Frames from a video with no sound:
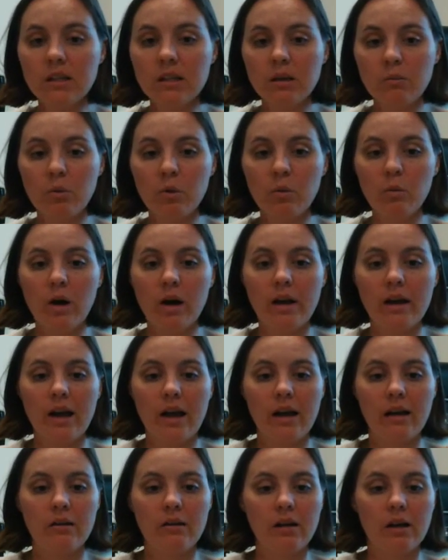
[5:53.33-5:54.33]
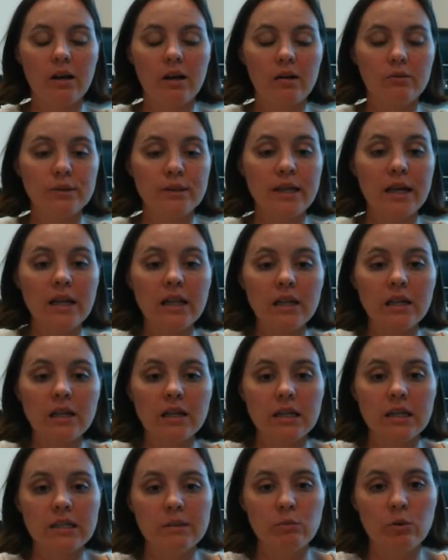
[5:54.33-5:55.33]
Number one,
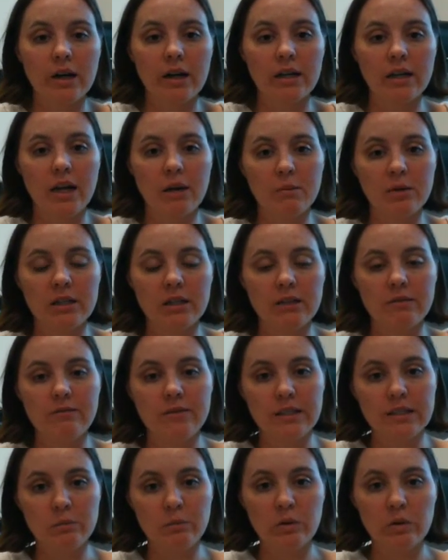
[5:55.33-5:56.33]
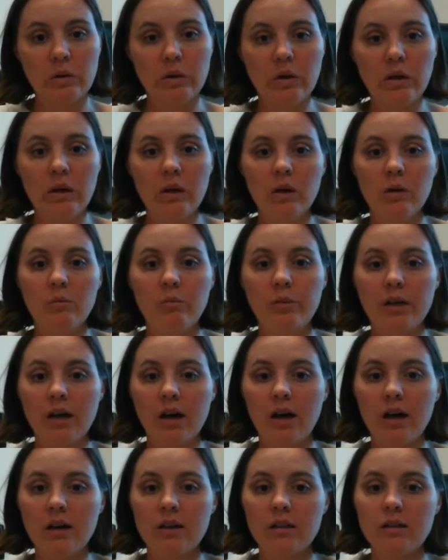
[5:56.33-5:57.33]
recycling is more economically feasible
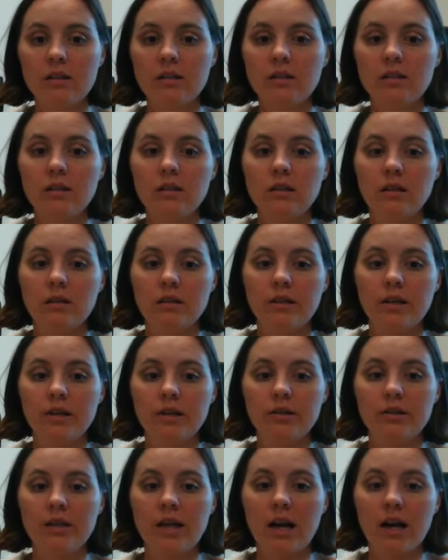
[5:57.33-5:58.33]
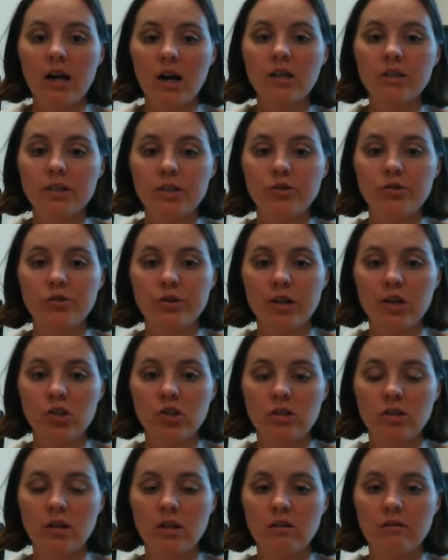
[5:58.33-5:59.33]
because there's that
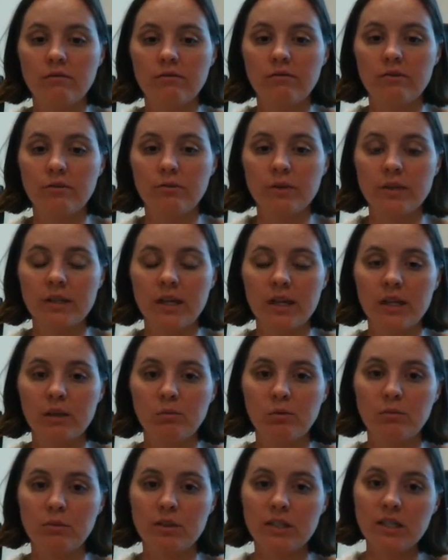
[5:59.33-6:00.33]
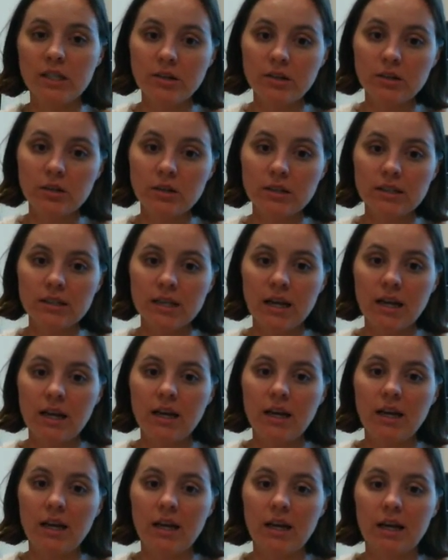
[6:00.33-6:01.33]
concentration of the recyclable materials,
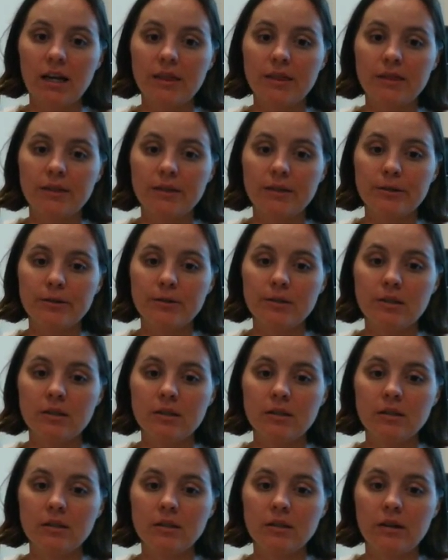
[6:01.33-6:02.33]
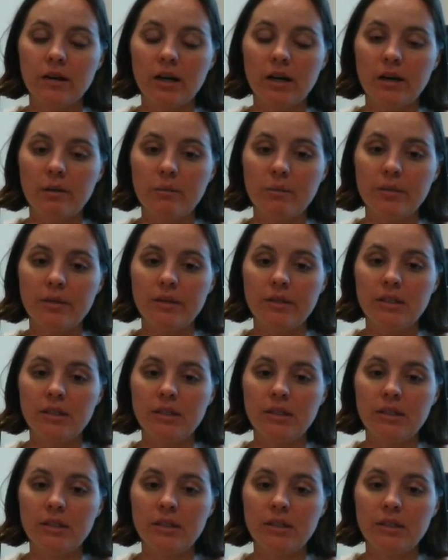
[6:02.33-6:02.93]
and there's the